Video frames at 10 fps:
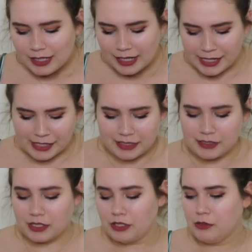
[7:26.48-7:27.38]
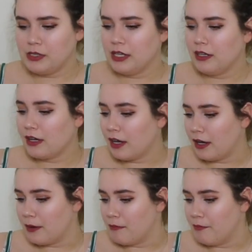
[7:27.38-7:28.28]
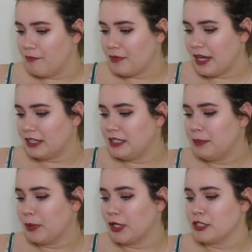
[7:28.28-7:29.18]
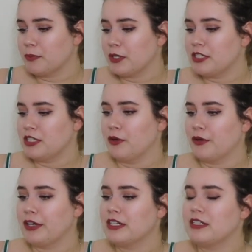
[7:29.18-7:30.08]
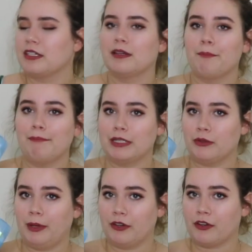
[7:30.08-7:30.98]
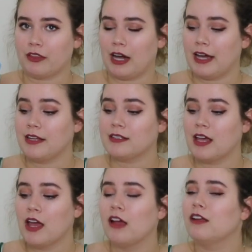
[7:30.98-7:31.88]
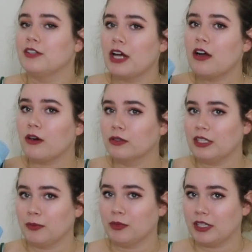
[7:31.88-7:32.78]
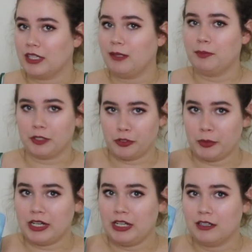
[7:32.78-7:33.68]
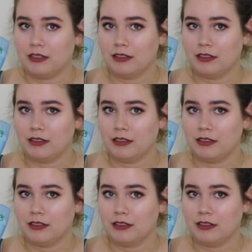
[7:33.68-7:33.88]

is using um, antiperspirant deodorant between your thighs. Not only will it keep your sweaty